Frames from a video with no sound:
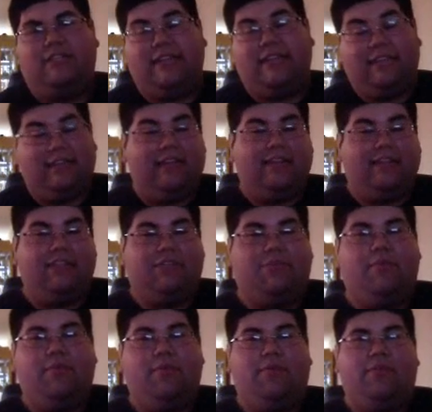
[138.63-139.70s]
And I did like this
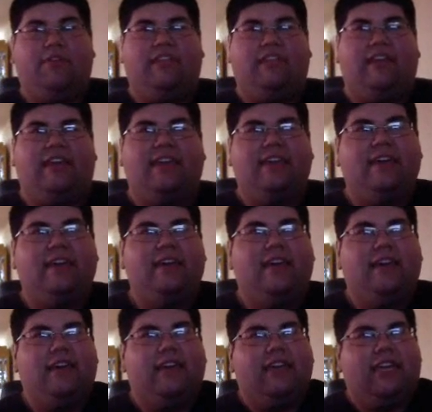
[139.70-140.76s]
moment where he's like,
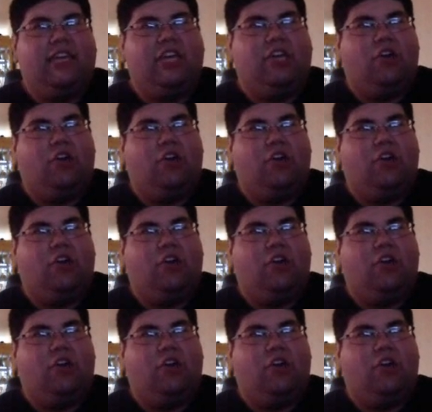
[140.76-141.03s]
"He